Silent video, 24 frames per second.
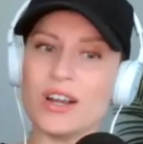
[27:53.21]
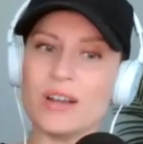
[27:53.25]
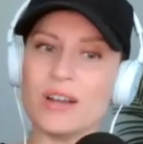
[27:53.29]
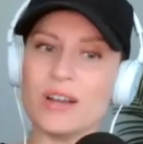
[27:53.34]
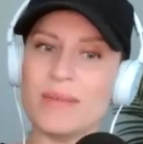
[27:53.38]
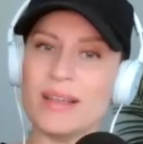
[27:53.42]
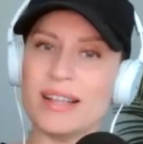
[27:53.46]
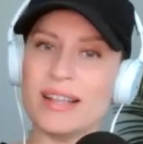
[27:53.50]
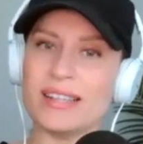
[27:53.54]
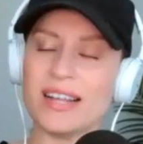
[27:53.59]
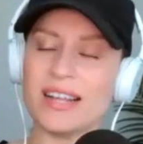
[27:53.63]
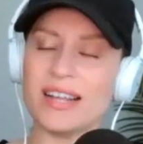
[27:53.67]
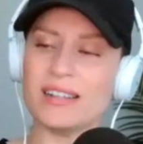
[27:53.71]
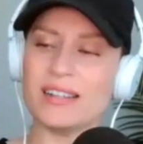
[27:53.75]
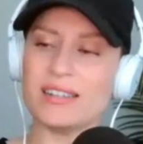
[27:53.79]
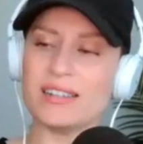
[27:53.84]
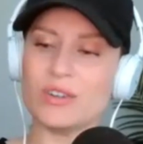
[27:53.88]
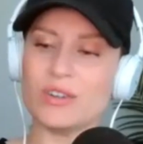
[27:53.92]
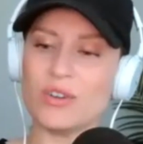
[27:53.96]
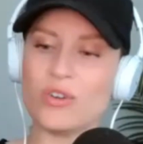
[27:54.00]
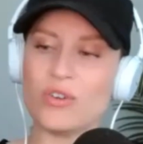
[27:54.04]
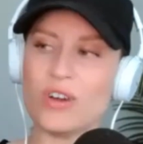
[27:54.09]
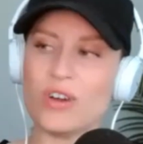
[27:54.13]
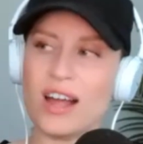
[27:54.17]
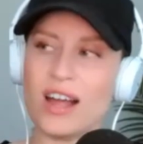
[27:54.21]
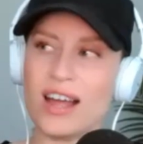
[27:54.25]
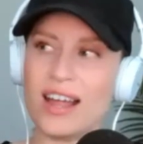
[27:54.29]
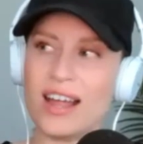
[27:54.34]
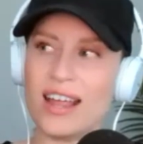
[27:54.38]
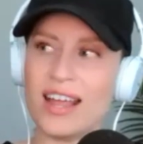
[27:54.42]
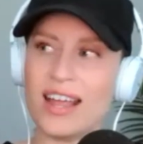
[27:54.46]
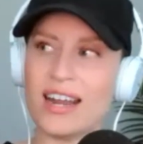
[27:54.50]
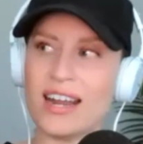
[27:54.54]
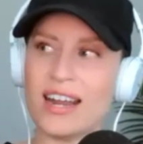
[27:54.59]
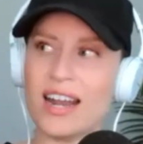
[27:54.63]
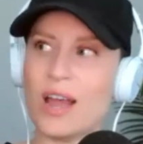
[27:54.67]
And it makes Allison cry.
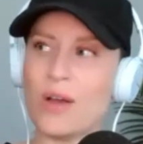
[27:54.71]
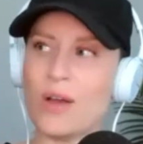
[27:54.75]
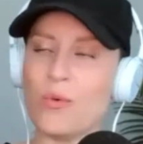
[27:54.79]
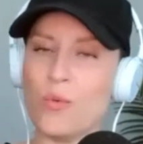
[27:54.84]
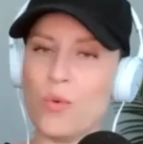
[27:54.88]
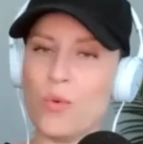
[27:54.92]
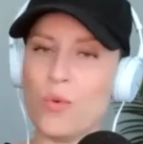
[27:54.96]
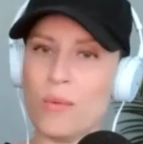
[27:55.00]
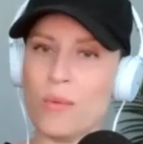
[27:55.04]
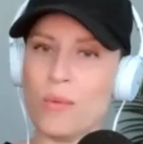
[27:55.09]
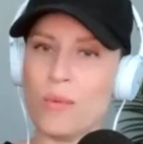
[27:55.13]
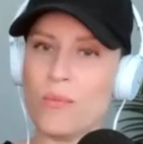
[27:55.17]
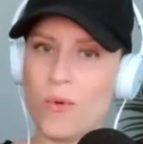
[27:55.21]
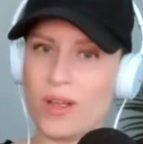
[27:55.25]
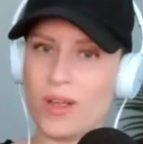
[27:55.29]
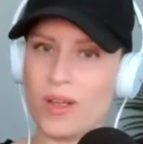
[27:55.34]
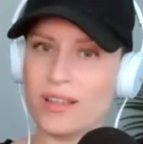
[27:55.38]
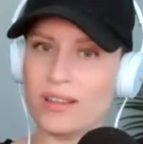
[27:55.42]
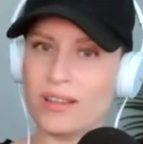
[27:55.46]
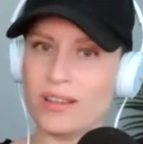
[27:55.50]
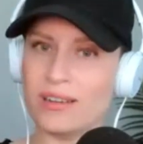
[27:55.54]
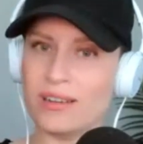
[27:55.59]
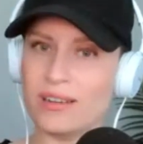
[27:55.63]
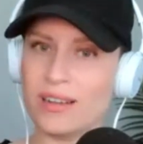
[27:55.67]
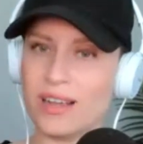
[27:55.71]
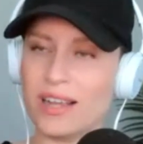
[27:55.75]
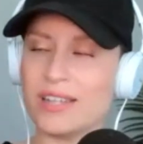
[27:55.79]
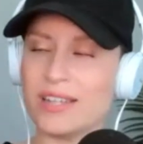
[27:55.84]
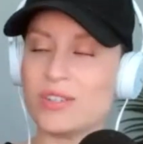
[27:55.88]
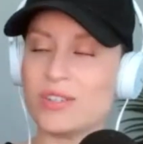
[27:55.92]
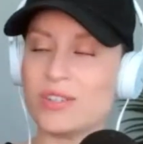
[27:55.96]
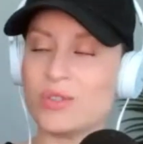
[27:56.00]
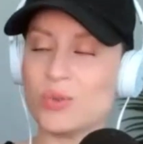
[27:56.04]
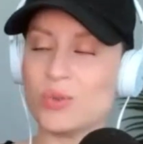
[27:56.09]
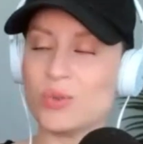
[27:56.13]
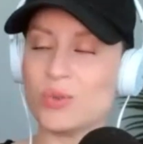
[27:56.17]
And at one point, I
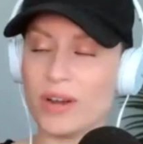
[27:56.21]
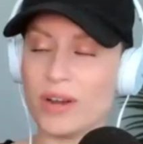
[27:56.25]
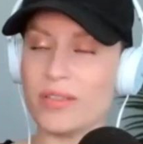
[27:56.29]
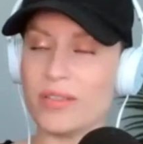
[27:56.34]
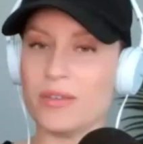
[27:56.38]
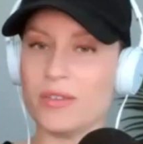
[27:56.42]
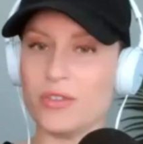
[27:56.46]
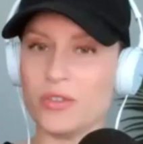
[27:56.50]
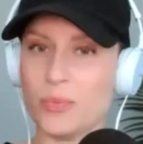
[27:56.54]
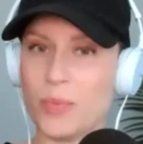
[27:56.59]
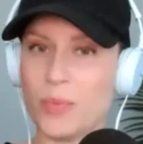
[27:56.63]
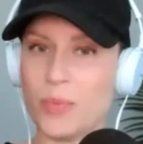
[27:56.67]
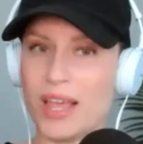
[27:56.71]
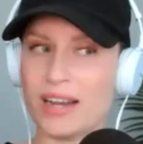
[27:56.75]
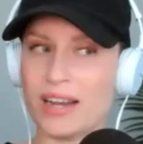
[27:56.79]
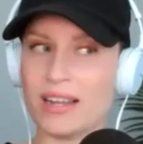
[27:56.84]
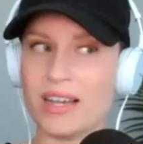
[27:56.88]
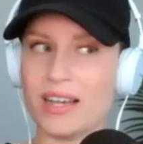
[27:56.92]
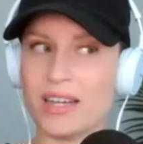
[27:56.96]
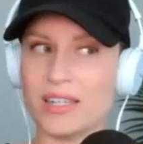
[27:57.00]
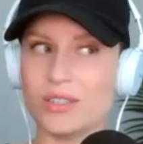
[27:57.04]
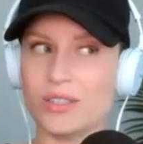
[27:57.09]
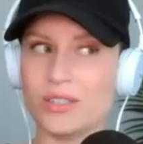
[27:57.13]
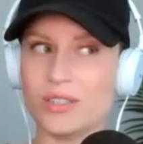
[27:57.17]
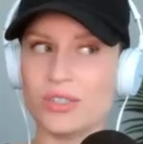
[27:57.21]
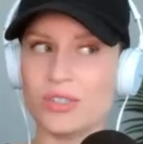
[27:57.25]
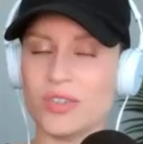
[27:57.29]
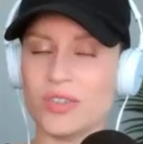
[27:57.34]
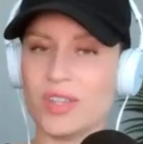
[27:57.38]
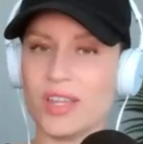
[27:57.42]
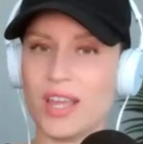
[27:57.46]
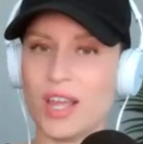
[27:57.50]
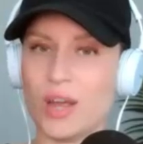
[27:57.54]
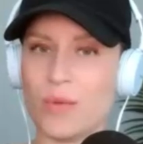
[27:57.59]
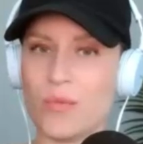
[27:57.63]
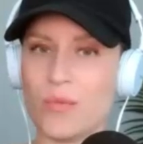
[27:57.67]
swear this man kind of looks at
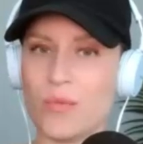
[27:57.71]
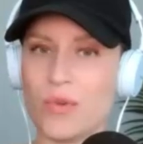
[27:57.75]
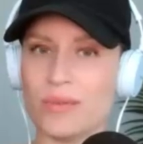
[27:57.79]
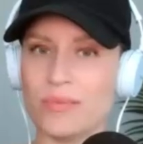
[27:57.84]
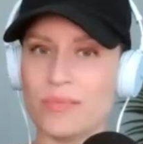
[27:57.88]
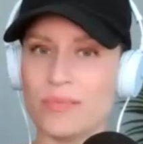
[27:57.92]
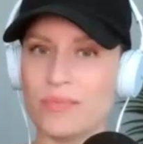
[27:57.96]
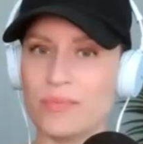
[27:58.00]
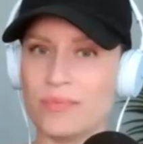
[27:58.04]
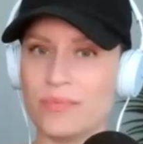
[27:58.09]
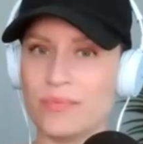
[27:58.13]
the camera.